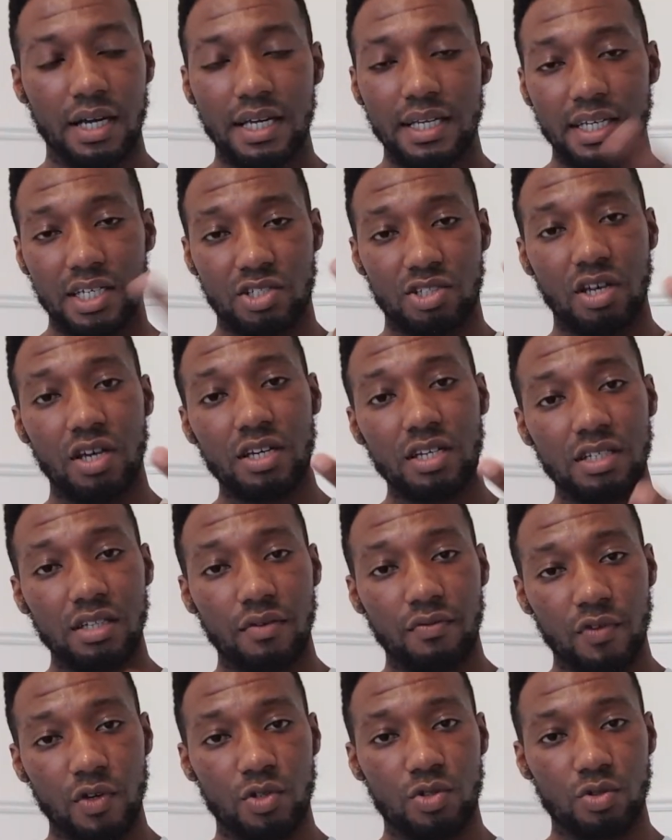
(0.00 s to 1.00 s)
There's certain
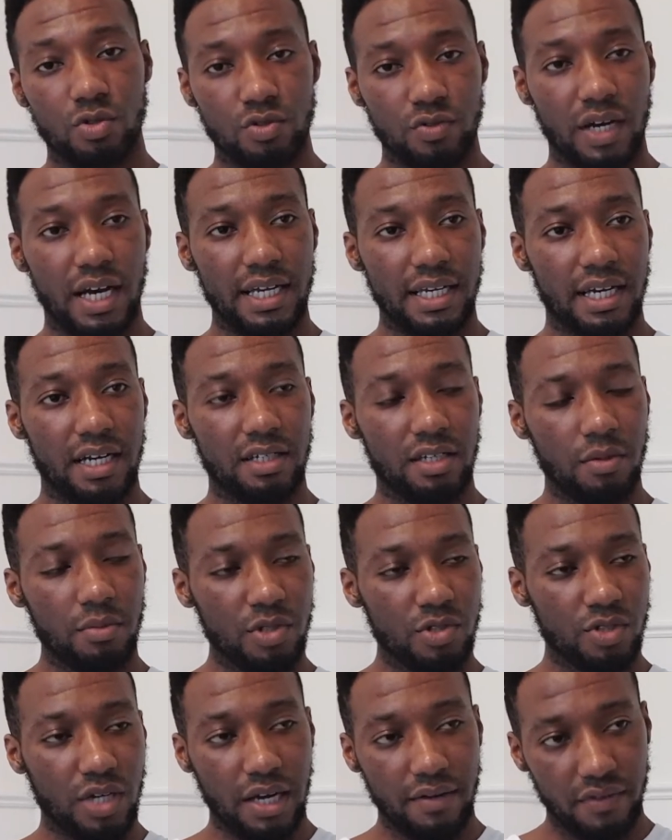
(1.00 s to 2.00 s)
individuals right now they be
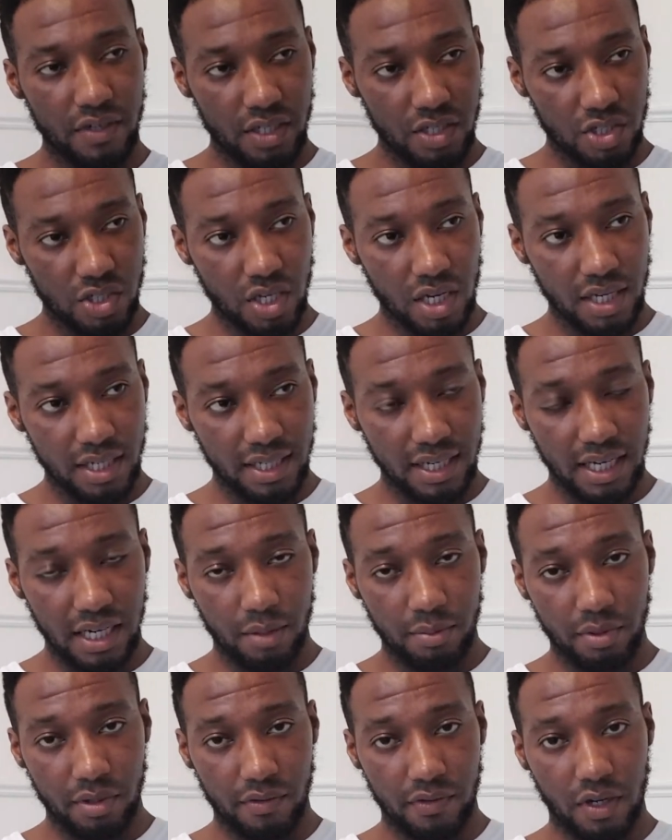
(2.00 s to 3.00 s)
driving a certain
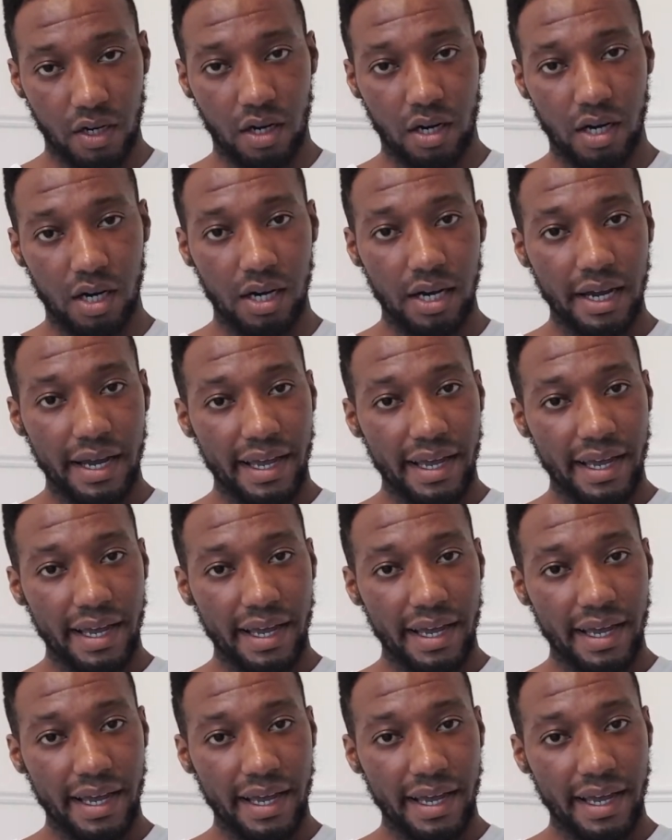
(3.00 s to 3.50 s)
caliber of car.